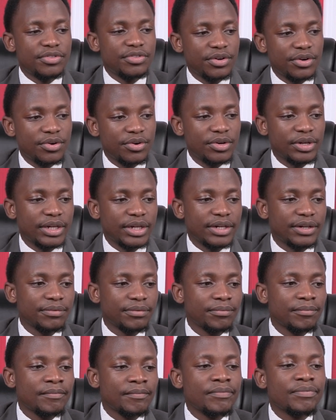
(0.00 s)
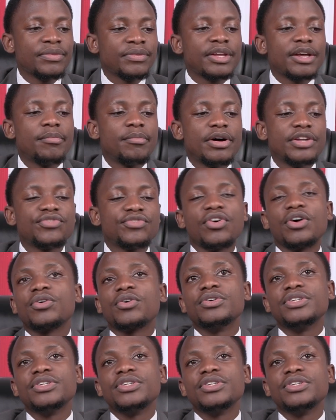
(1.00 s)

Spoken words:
the organ. But for